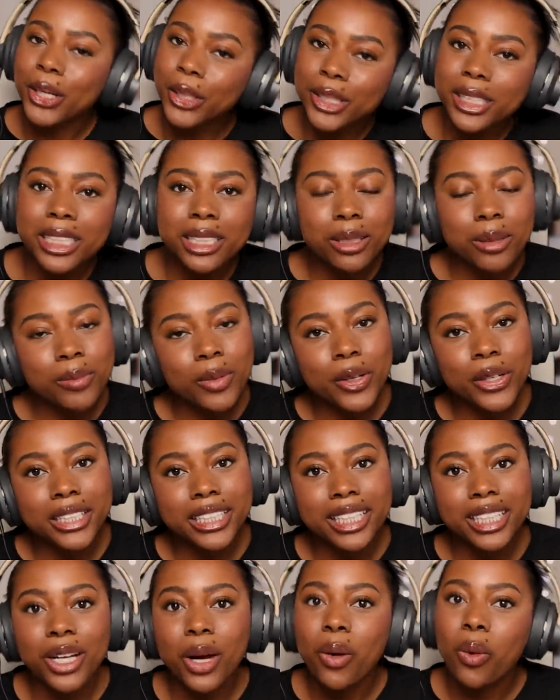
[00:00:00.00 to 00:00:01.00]
early in the
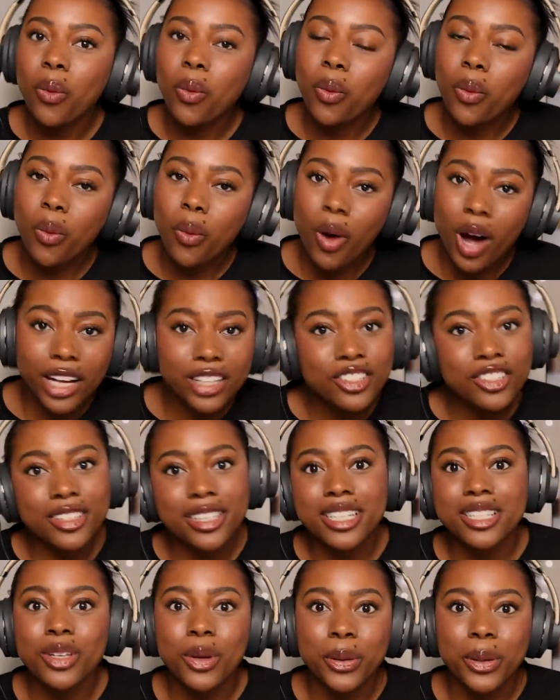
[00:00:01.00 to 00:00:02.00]
morning,
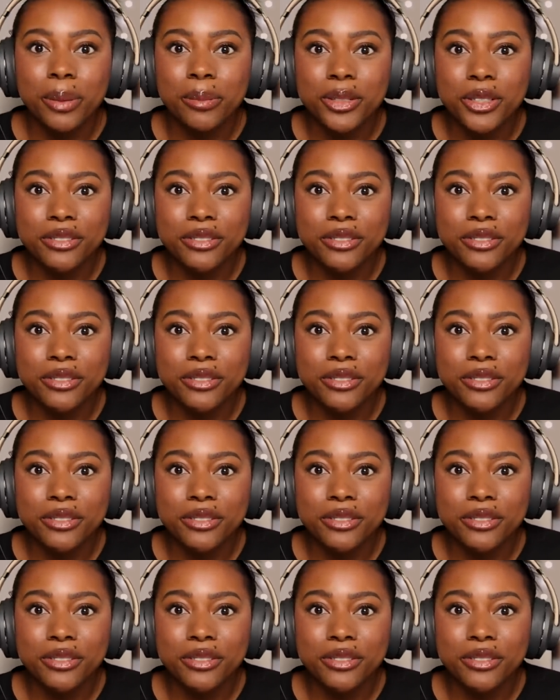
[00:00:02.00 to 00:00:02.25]
watching this horror